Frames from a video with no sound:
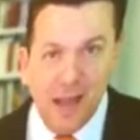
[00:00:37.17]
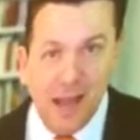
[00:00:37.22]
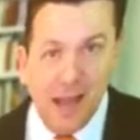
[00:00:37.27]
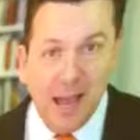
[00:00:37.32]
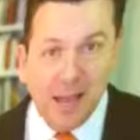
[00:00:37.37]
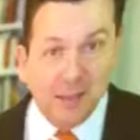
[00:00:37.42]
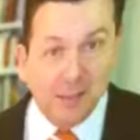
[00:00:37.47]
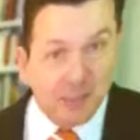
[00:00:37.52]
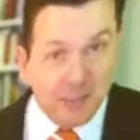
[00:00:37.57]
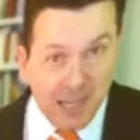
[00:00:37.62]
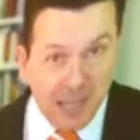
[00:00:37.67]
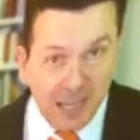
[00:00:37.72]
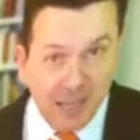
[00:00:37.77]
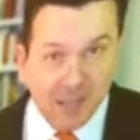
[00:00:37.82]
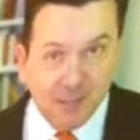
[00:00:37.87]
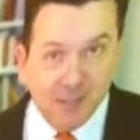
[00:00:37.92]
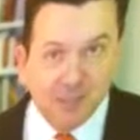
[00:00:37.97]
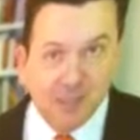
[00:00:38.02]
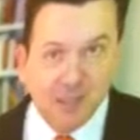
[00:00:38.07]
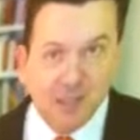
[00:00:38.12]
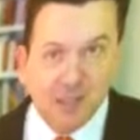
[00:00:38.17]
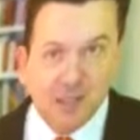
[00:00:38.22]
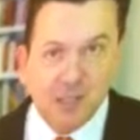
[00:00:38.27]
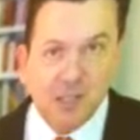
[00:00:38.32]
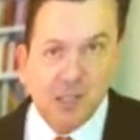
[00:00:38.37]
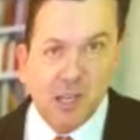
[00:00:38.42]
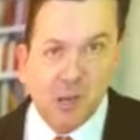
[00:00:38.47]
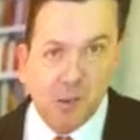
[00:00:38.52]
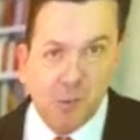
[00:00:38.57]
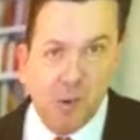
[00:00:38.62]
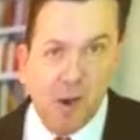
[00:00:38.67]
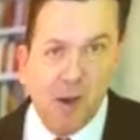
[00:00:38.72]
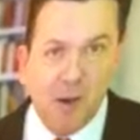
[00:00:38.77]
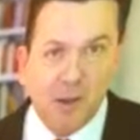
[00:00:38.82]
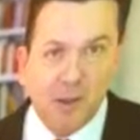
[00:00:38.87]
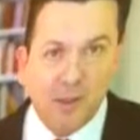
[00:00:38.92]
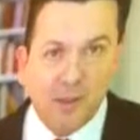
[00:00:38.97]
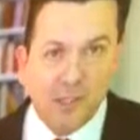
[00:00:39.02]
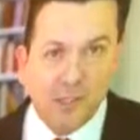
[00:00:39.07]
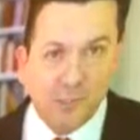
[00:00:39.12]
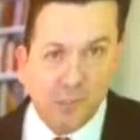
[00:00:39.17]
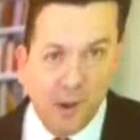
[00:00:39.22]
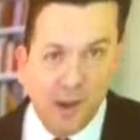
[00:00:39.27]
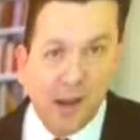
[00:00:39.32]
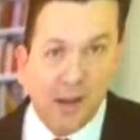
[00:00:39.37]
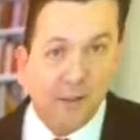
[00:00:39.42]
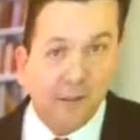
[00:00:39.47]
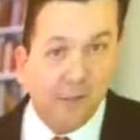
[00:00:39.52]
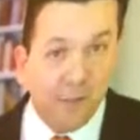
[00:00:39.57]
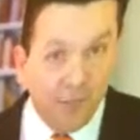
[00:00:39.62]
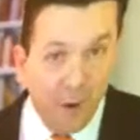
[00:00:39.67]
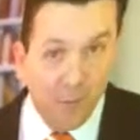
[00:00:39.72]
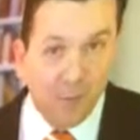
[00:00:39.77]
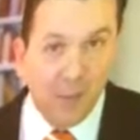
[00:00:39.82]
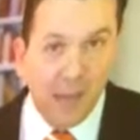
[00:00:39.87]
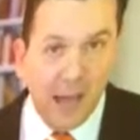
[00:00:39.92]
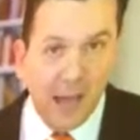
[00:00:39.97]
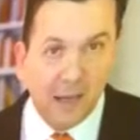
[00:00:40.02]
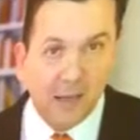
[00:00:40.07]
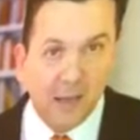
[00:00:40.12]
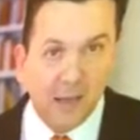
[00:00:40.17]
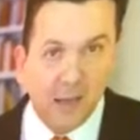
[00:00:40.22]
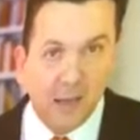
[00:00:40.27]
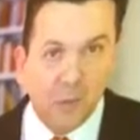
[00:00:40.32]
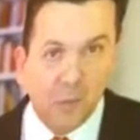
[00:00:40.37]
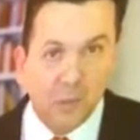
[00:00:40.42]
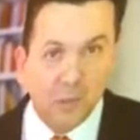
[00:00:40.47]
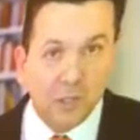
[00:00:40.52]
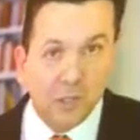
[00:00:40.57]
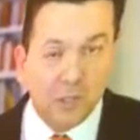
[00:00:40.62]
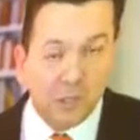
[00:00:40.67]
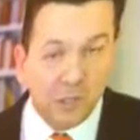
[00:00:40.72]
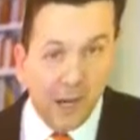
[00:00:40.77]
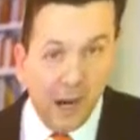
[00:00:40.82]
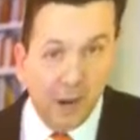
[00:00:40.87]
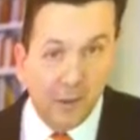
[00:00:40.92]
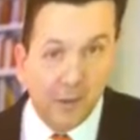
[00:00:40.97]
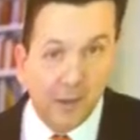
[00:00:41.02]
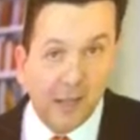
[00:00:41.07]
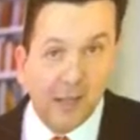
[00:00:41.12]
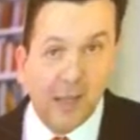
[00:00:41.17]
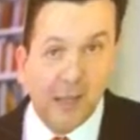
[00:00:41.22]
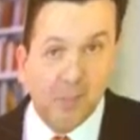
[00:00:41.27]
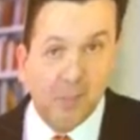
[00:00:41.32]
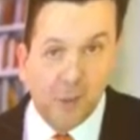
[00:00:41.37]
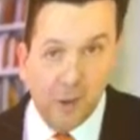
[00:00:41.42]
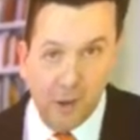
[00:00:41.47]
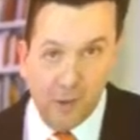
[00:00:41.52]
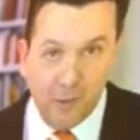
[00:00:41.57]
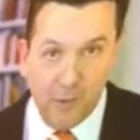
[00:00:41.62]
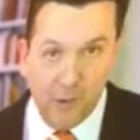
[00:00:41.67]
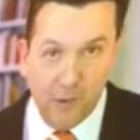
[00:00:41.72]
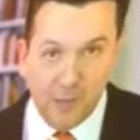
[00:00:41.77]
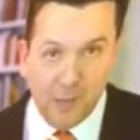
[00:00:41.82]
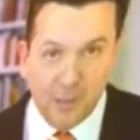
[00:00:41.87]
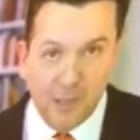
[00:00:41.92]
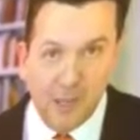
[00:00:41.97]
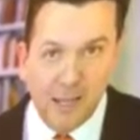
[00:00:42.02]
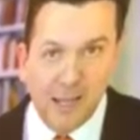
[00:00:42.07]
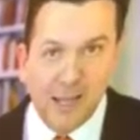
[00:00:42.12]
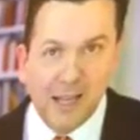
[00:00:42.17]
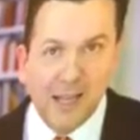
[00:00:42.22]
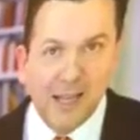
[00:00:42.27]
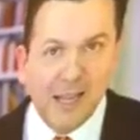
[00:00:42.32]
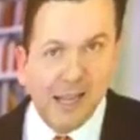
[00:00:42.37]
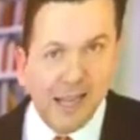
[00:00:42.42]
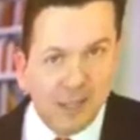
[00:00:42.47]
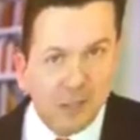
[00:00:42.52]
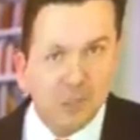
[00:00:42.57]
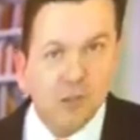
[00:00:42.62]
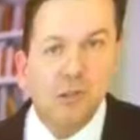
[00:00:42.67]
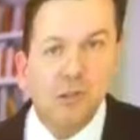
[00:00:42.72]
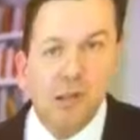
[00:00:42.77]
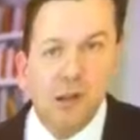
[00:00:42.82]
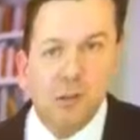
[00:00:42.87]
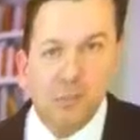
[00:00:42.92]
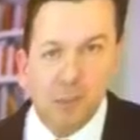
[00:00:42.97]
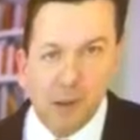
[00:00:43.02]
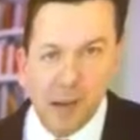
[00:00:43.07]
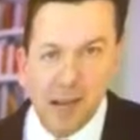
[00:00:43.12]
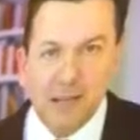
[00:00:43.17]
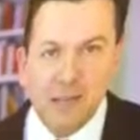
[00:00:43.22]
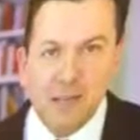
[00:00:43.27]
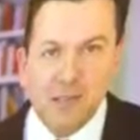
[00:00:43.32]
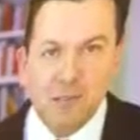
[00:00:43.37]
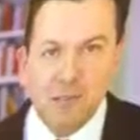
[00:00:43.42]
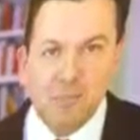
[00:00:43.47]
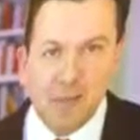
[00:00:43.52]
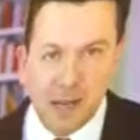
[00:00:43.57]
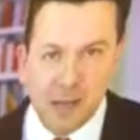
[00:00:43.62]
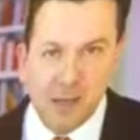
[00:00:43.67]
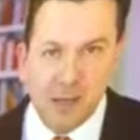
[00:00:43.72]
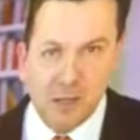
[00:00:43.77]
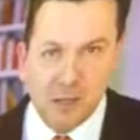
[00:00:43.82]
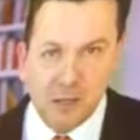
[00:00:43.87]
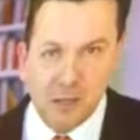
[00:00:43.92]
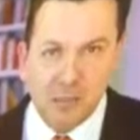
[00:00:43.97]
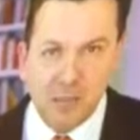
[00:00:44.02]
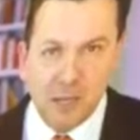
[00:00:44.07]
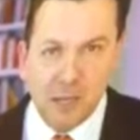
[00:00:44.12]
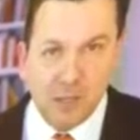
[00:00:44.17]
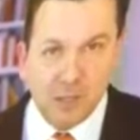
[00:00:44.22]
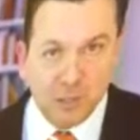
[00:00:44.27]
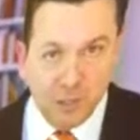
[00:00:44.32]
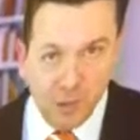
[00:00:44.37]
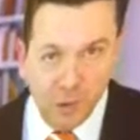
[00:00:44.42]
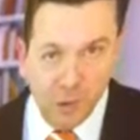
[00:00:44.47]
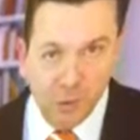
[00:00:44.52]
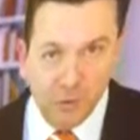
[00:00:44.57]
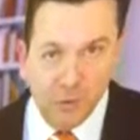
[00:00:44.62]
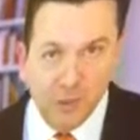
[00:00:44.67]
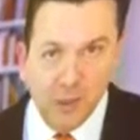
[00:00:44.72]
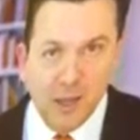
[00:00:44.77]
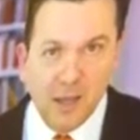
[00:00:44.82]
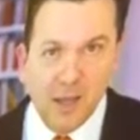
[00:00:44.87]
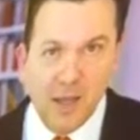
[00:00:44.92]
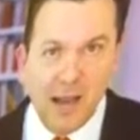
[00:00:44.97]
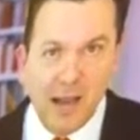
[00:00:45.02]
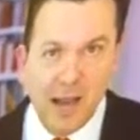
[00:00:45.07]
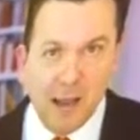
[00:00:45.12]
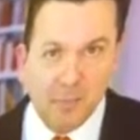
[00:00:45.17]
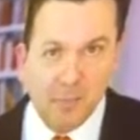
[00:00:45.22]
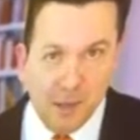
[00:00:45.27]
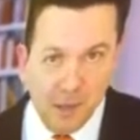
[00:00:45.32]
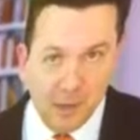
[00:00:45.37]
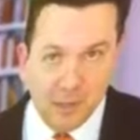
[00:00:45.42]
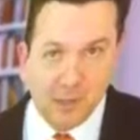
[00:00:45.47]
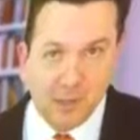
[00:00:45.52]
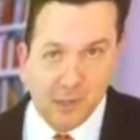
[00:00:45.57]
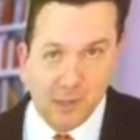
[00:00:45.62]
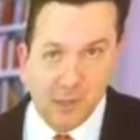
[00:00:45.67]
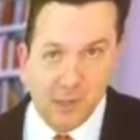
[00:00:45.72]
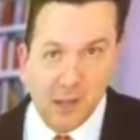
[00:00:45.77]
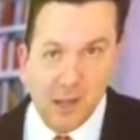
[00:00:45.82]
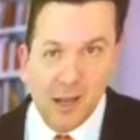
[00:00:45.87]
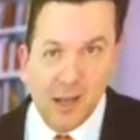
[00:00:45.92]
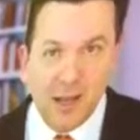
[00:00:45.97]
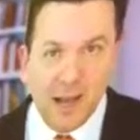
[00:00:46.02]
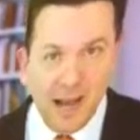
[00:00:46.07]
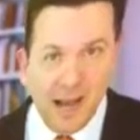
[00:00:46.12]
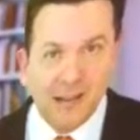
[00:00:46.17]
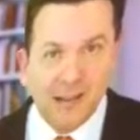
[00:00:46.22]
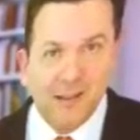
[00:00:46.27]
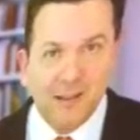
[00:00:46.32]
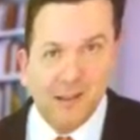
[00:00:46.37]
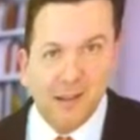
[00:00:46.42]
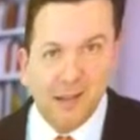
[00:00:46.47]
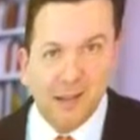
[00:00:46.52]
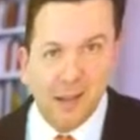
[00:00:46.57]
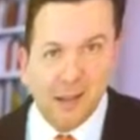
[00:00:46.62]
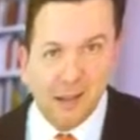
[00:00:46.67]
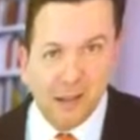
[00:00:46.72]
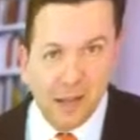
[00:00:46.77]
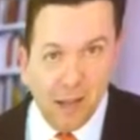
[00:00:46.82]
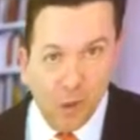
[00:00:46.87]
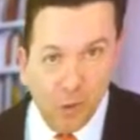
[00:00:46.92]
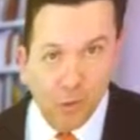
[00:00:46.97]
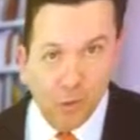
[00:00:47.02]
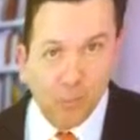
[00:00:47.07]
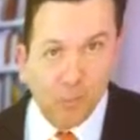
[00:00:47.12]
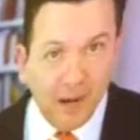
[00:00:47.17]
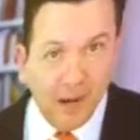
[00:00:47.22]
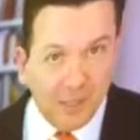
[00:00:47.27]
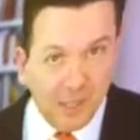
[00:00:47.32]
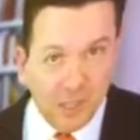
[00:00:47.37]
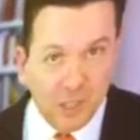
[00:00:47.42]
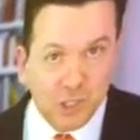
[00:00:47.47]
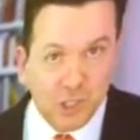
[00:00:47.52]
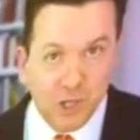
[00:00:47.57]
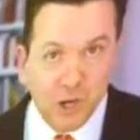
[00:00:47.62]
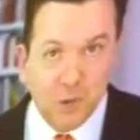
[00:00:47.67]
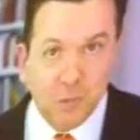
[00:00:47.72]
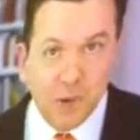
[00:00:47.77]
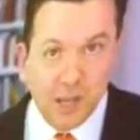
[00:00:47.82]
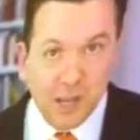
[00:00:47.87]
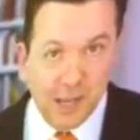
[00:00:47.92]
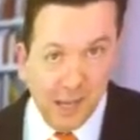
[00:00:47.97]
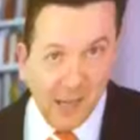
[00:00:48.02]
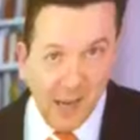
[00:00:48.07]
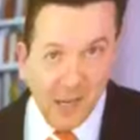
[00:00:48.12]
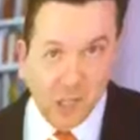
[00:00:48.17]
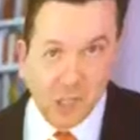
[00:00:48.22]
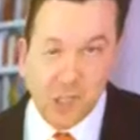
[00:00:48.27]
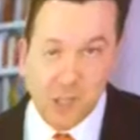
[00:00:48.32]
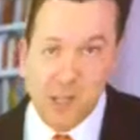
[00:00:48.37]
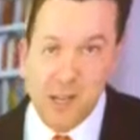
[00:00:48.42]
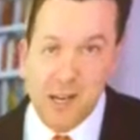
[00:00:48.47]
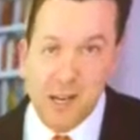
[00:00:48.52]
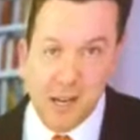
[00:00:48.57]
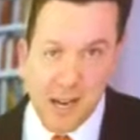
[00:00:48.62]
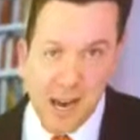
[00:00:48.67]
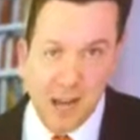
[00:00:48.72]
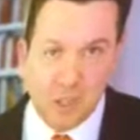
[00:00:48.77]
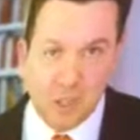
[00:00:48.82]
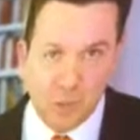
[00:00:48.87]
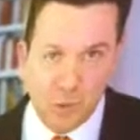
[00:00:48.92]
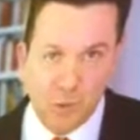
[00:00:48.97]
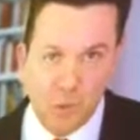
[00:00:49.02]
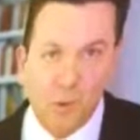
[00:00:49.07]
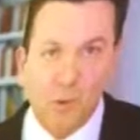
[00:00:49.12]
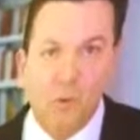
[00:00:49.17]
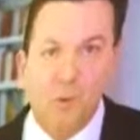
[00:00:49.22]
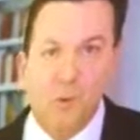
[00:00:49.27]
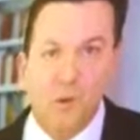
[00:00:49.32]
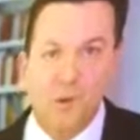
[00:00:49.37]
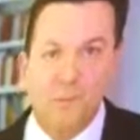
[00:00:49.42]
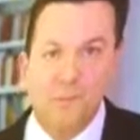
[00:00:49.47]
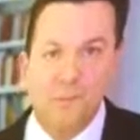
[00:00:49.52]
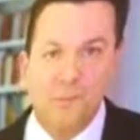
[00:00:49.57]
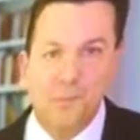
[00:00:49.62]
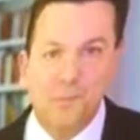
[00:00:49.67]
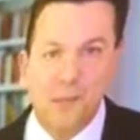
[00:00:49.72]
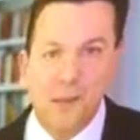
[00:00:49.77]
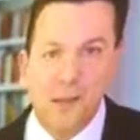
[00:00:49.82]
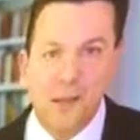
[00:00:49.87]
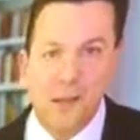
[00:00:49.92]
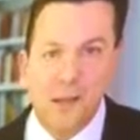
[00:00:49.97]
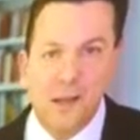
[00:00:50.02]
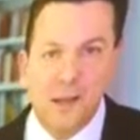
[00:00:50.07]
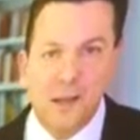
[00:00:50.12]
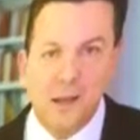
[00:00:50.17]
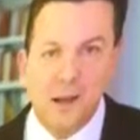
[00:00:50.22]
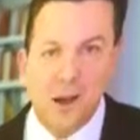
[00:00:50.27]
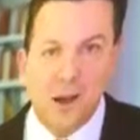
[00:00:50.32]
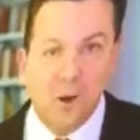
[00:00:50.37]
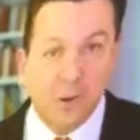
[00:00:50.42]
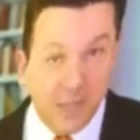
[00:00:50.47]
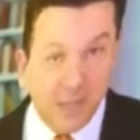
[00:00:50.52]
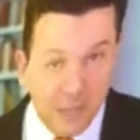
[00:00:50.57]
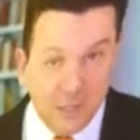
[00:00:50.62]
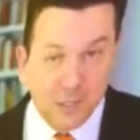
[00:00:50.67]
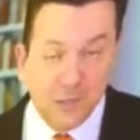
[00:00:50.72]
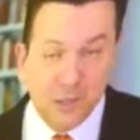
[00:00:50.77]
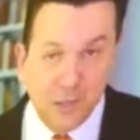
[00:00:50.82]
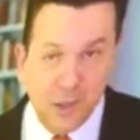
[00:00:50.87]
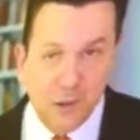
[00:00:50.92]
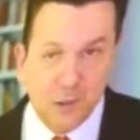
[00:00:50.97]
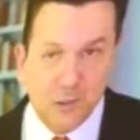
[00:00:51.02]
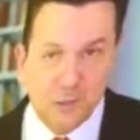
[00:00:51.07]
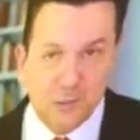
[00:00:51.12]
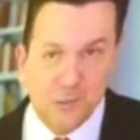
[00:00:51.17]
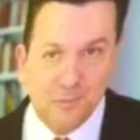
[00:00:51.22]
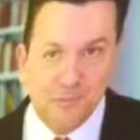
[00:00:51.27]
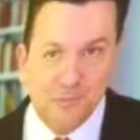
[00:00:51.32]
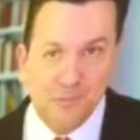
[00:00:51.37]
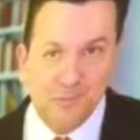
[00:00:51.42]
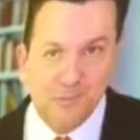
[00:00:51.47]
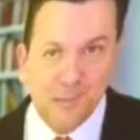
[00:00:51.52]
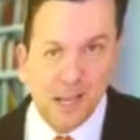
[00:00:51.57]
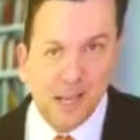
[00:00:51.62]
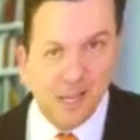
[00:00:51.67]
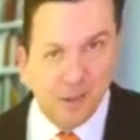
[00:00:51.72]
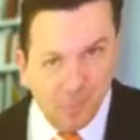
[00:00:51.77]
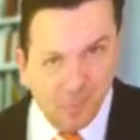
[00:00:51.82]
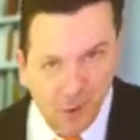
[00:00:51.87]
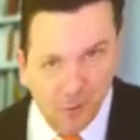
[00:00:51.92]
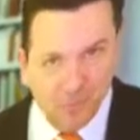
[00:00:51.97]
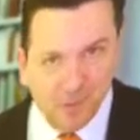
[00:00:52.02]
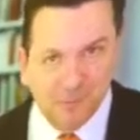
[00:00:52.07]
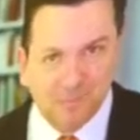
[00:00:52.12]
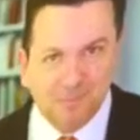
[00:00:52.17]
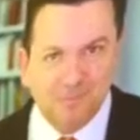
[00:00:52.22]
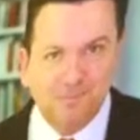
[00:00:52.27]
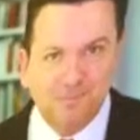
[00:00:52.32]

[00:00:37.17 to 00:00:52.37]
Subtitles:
and the second is the inquiry that sprang from that, which is currently in progress, into the complaints mechanism itself administered under the Health Practitioner Regulation National Law. I'll get to those in a moment.